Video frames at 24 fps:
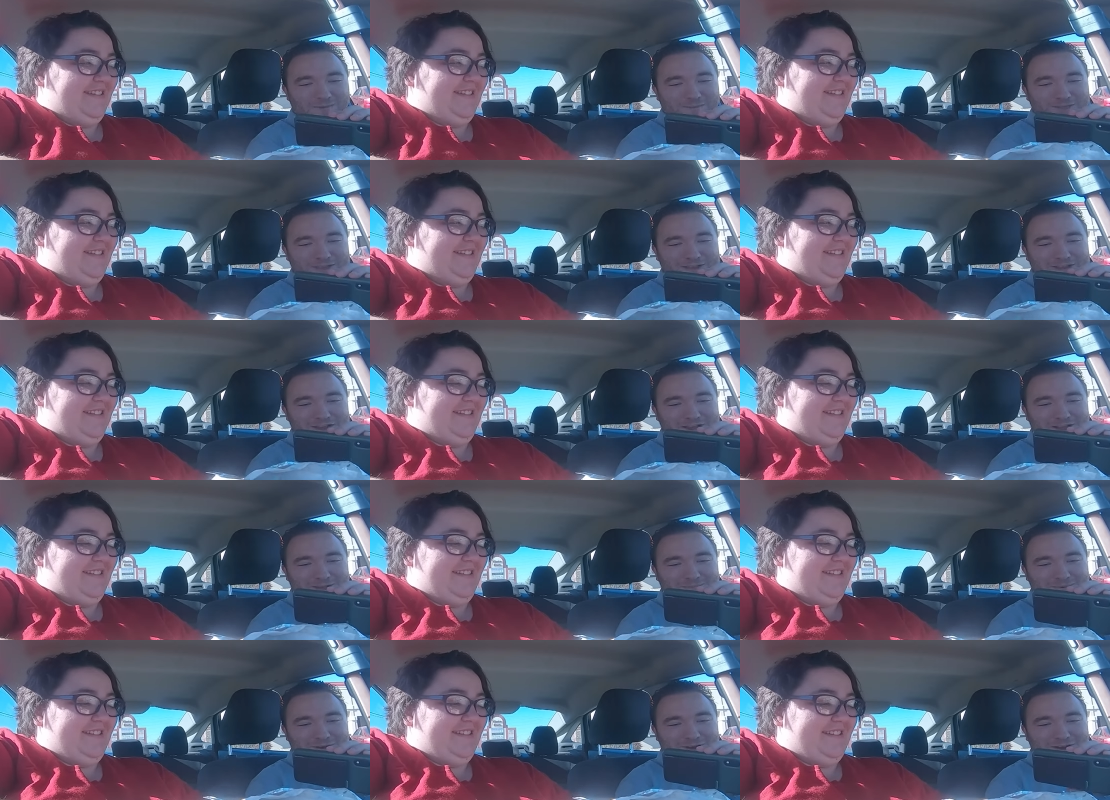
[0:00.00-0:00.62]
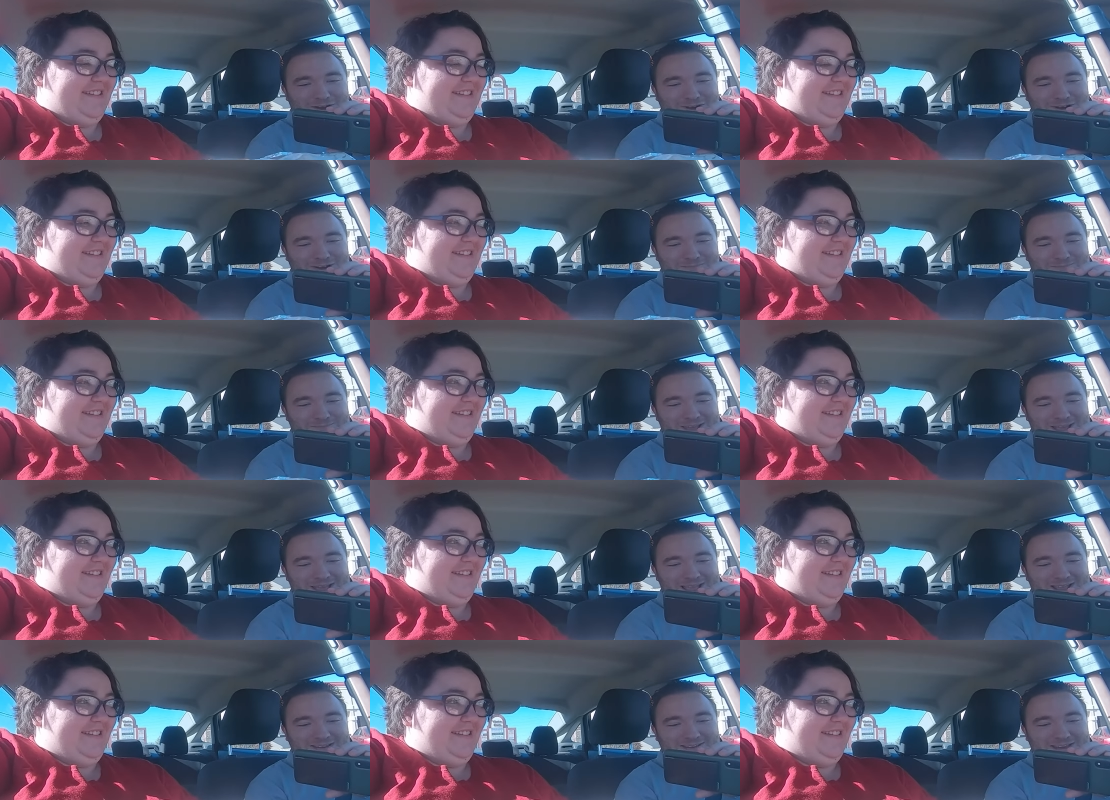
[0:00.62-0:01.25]
Speaker 1: of the Good Burger.
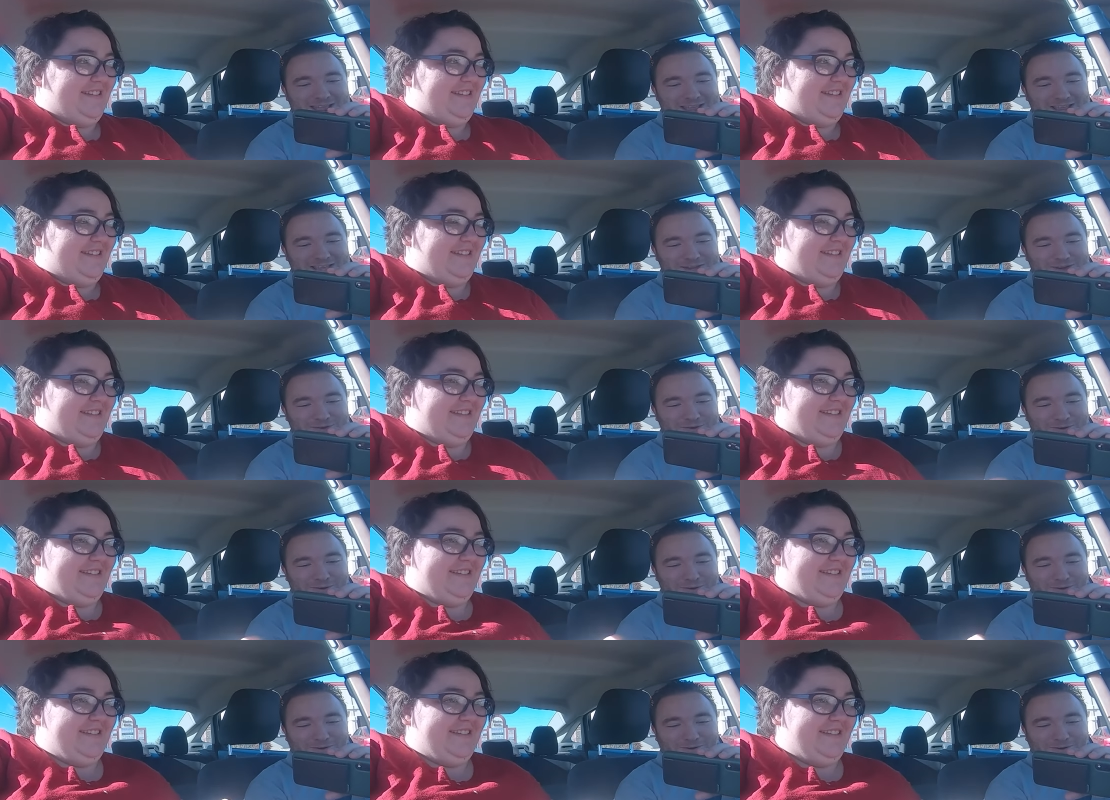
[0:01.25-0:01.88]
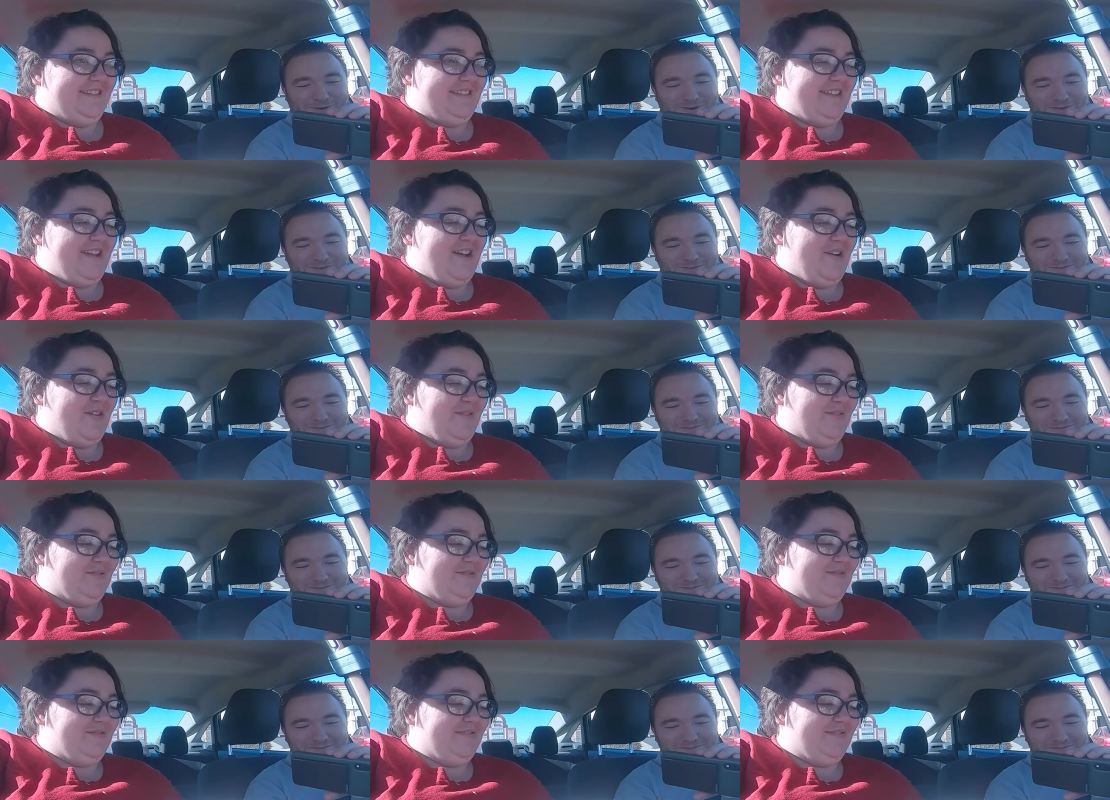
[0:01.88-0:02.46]
May I take your order? No.